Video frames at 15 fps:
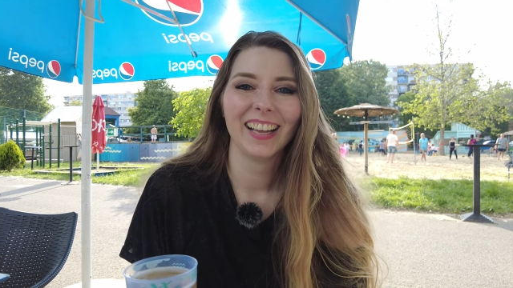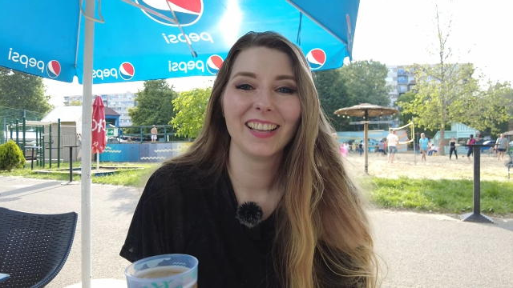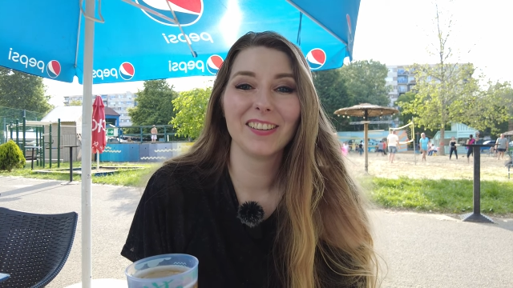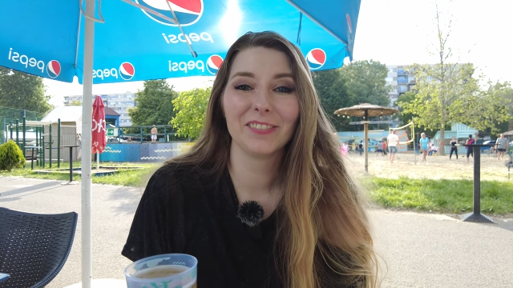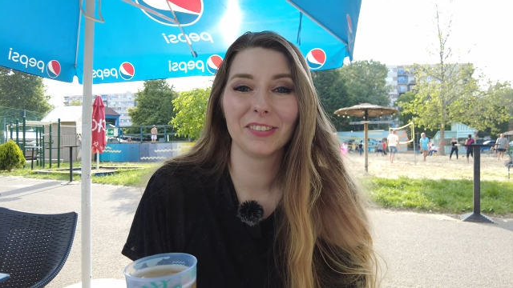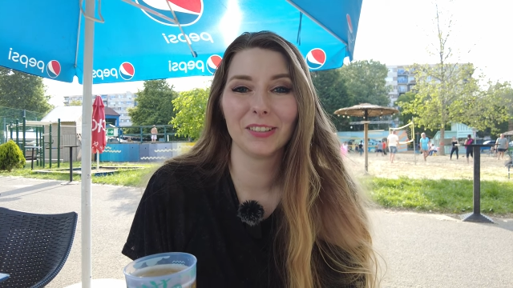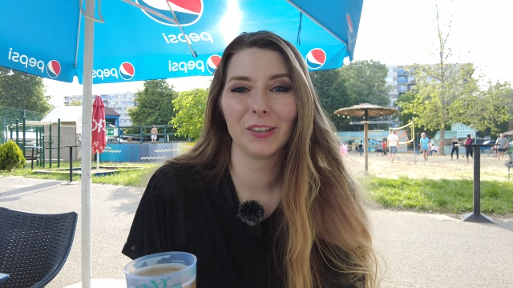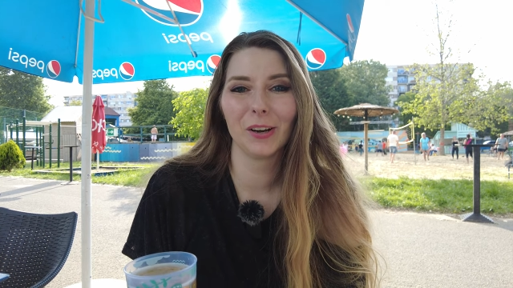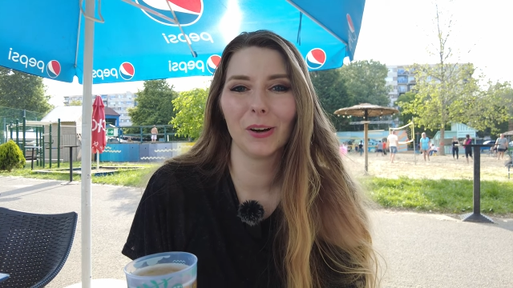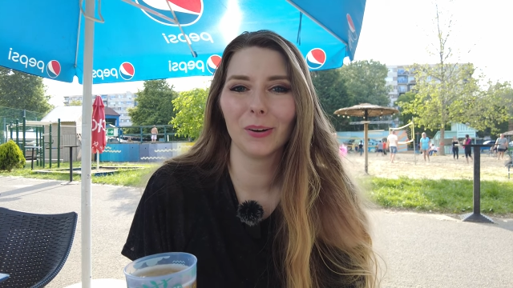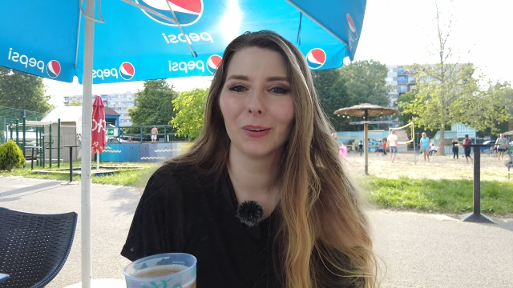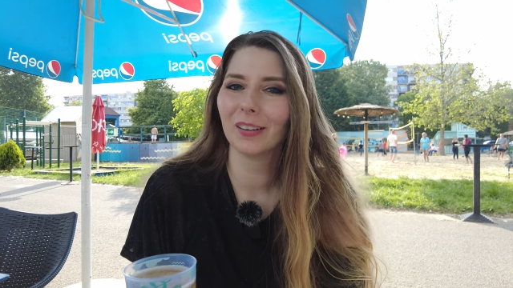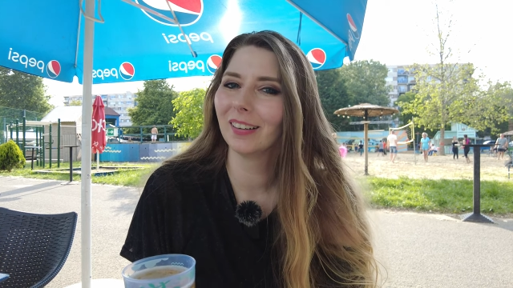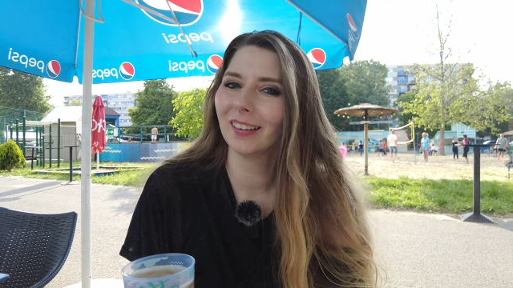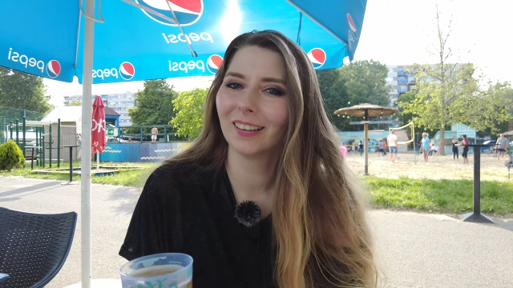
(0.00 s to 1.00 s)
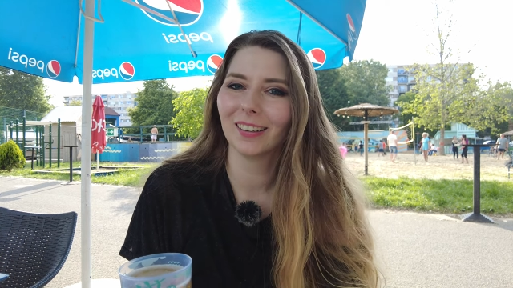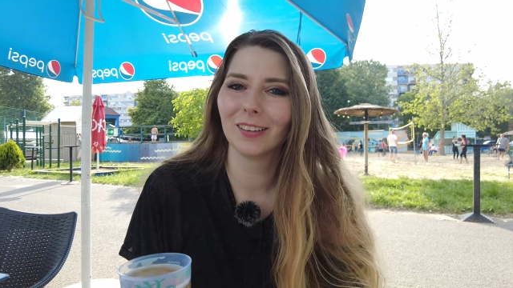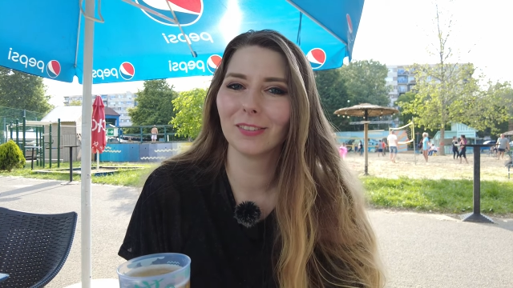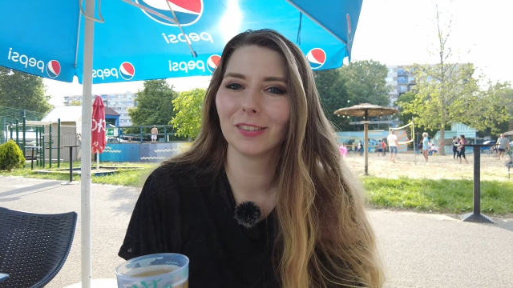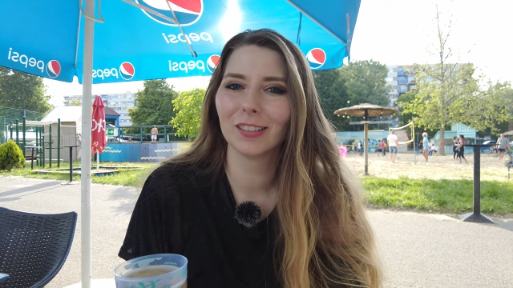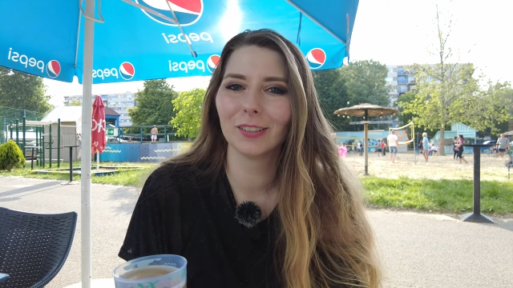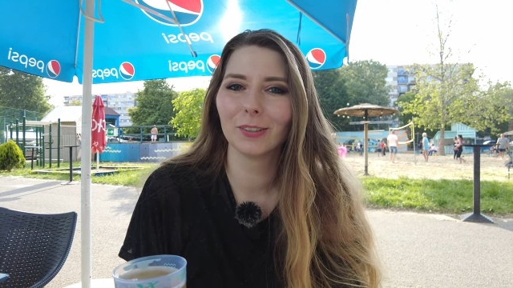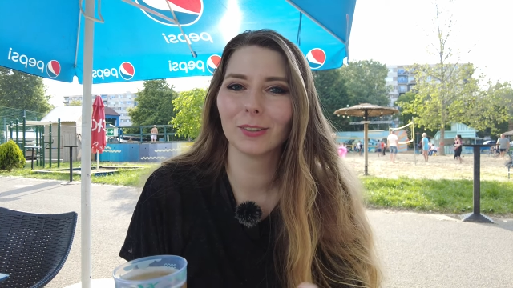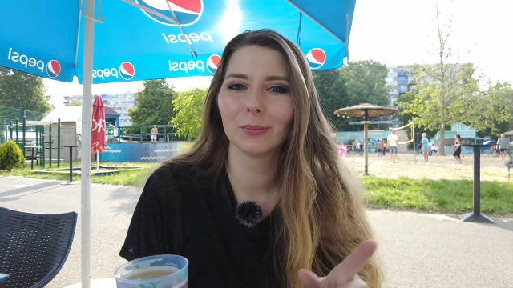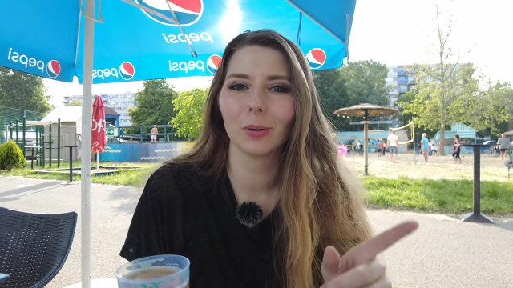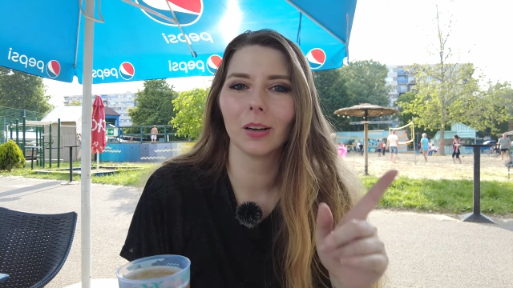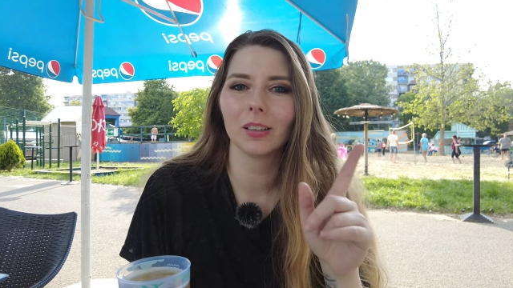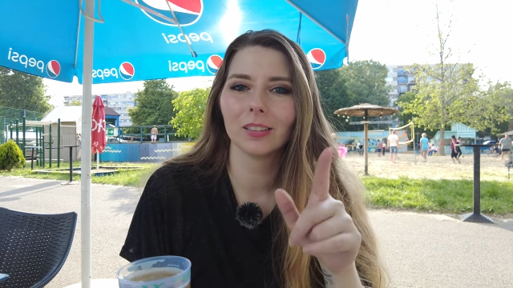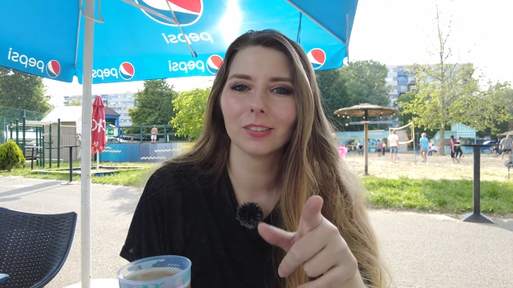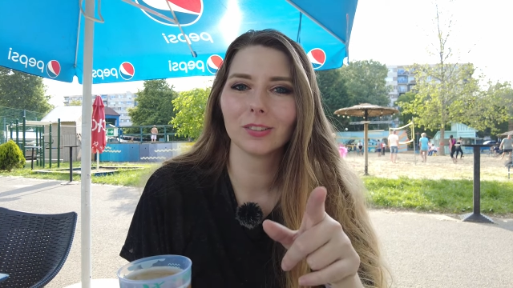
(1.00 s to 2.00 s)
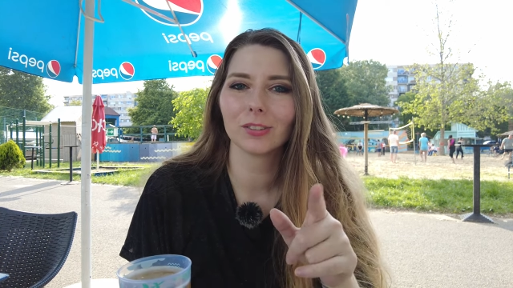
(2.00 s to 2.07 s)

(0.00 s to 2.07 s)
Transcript: If you know a really good one,